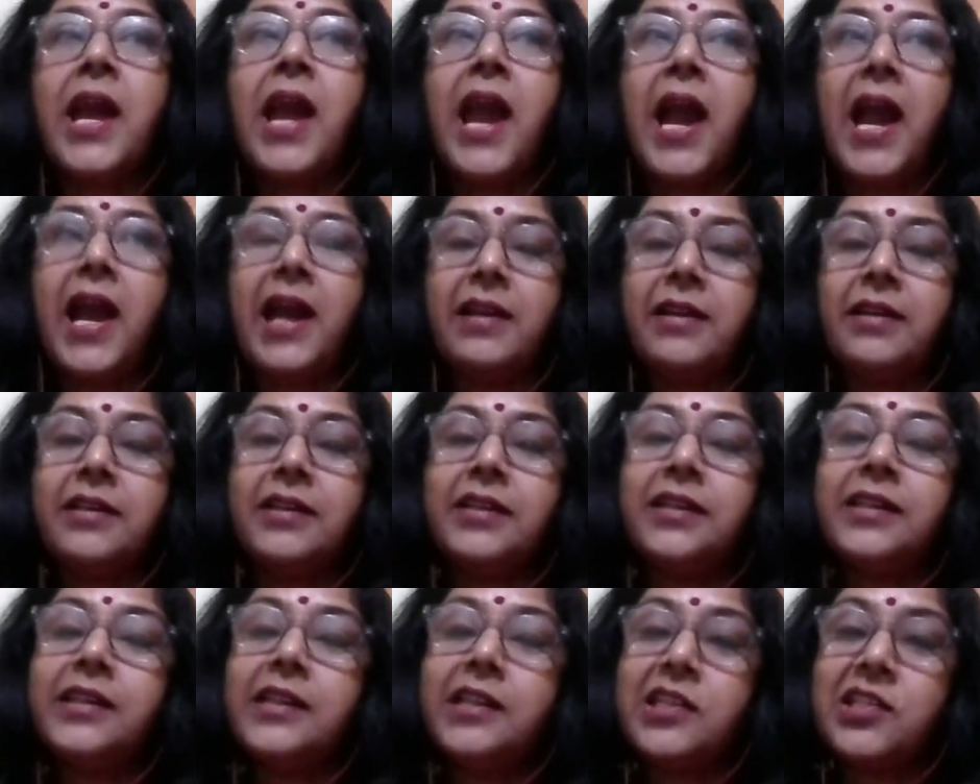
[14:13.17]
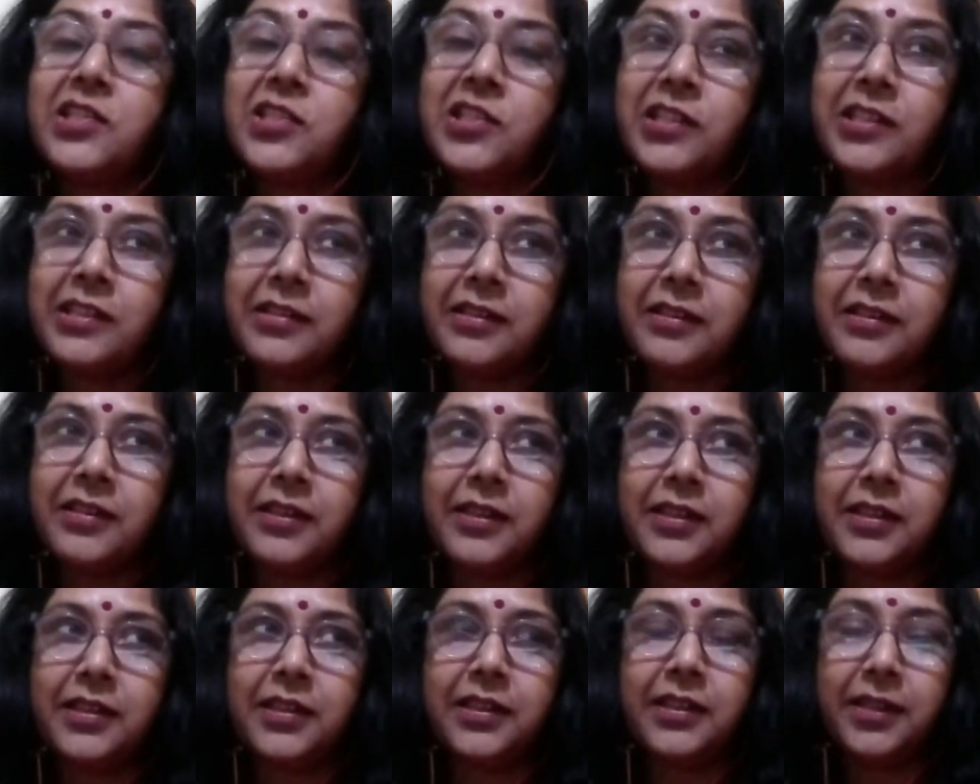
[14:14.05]
And
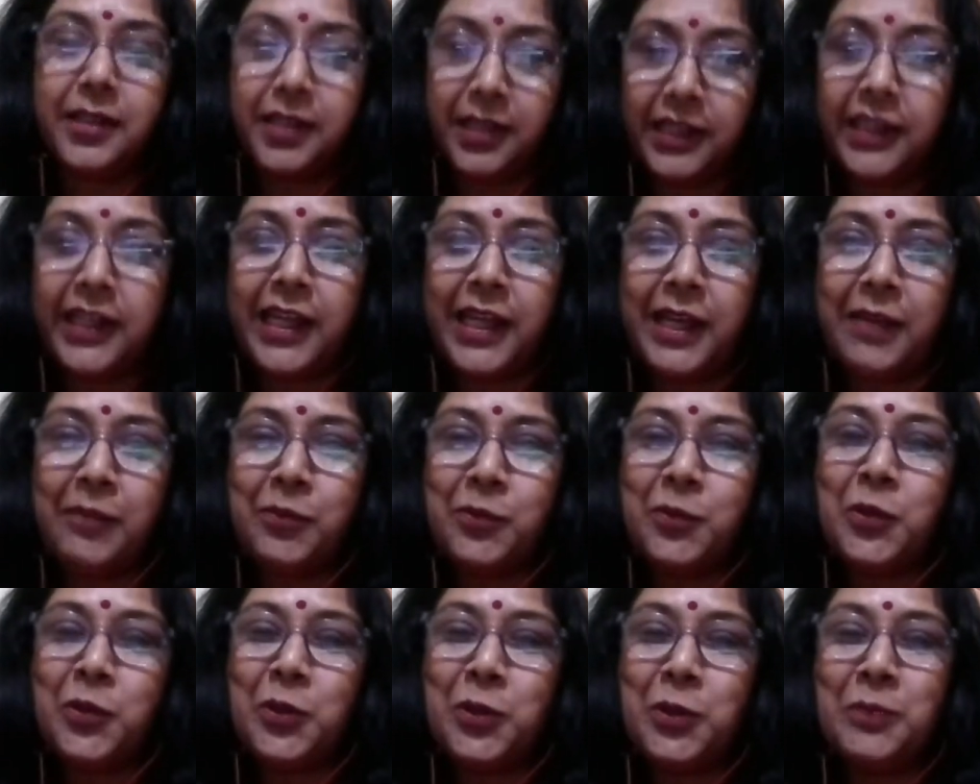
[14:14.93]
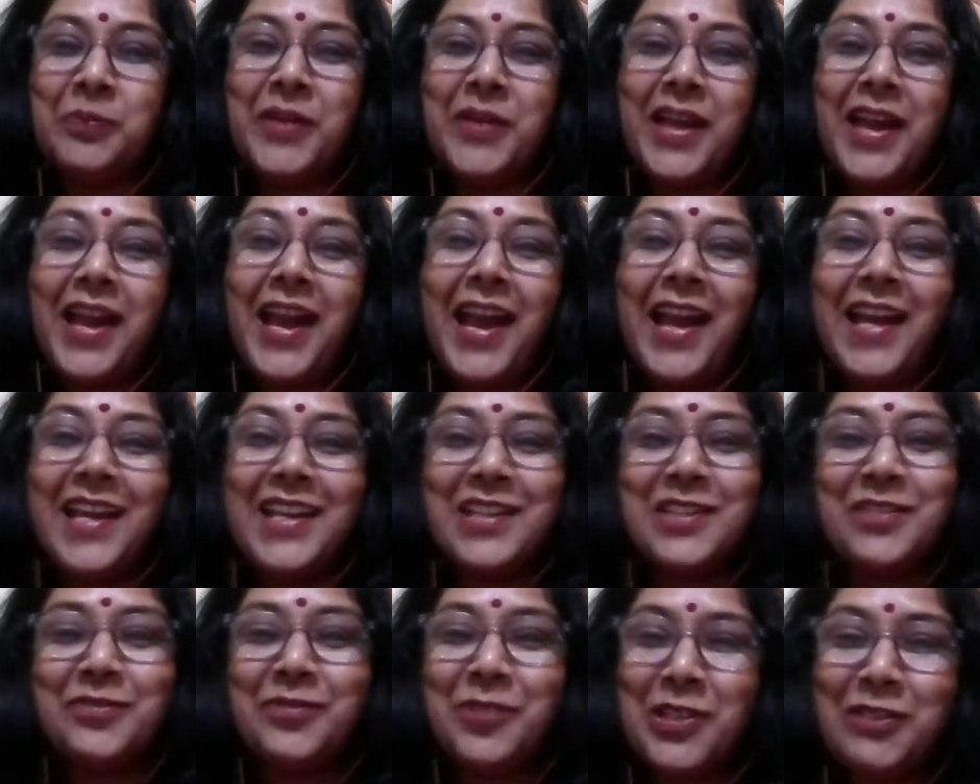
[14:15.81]
Krishnan came home, and
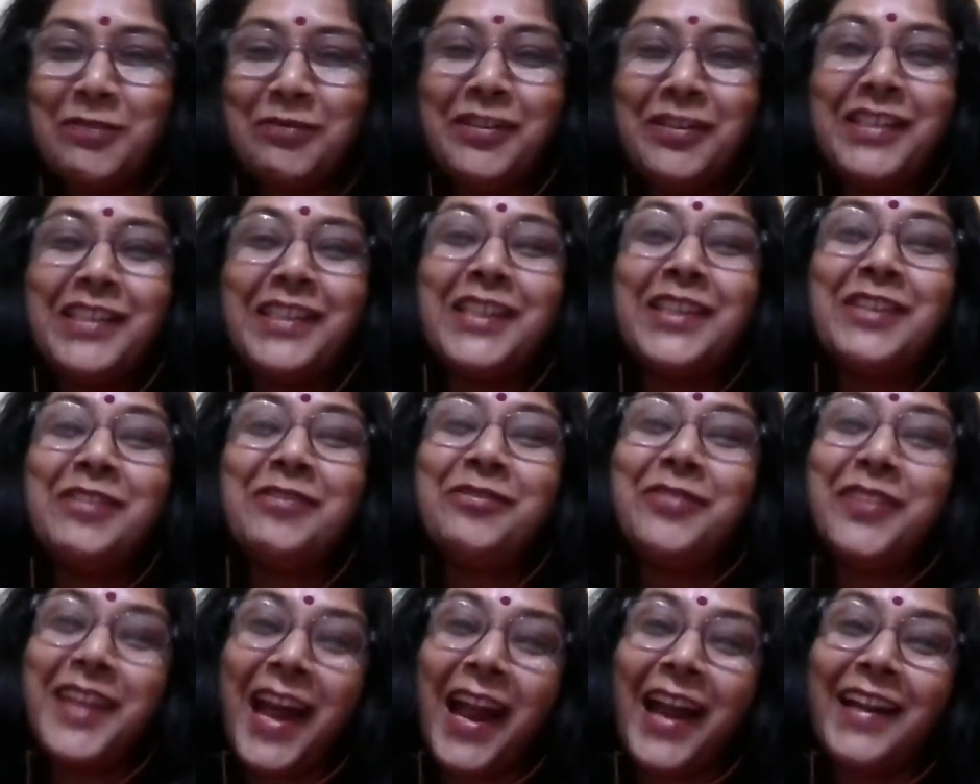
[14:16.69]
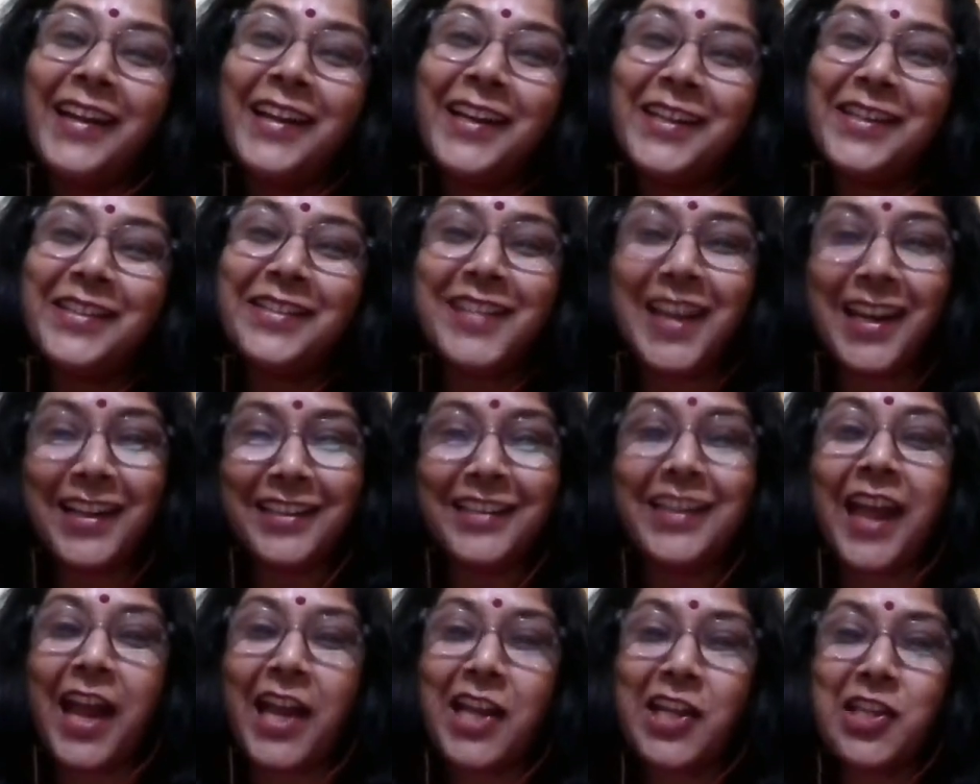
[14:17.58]
what we did, we handed that
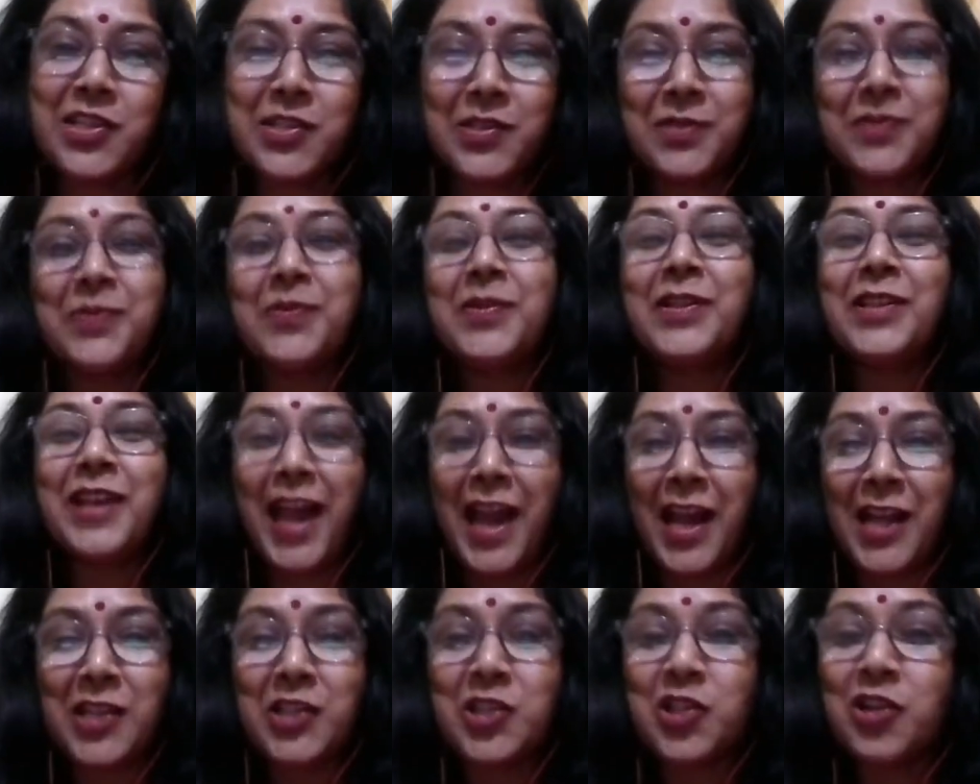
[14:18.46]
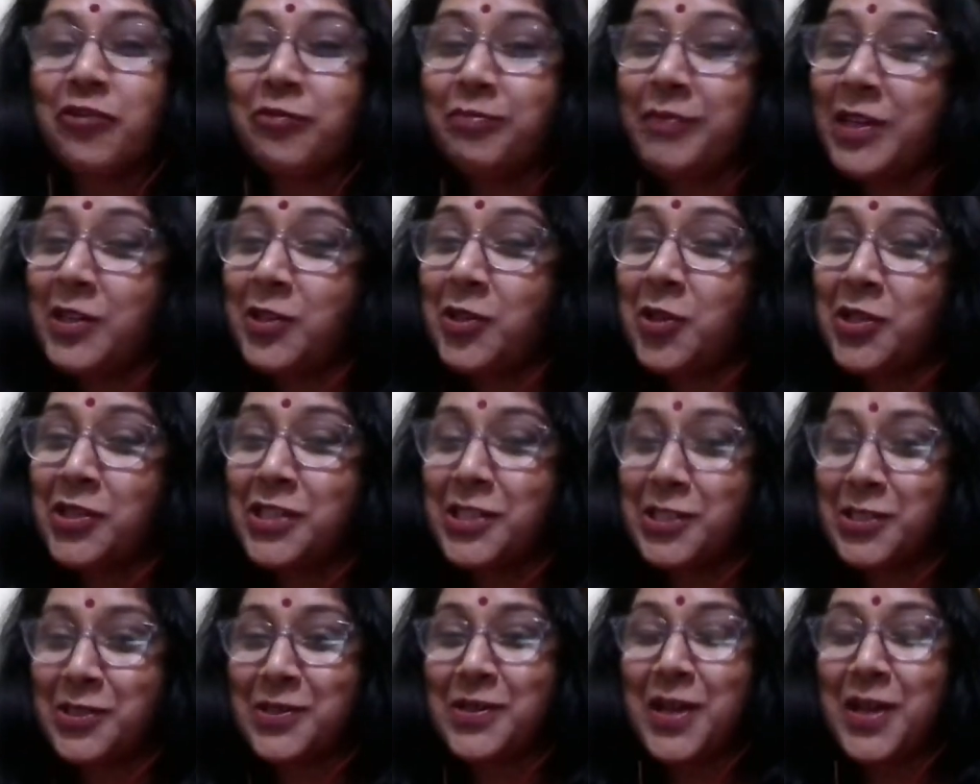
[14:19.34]
cash in the hands of my daughter.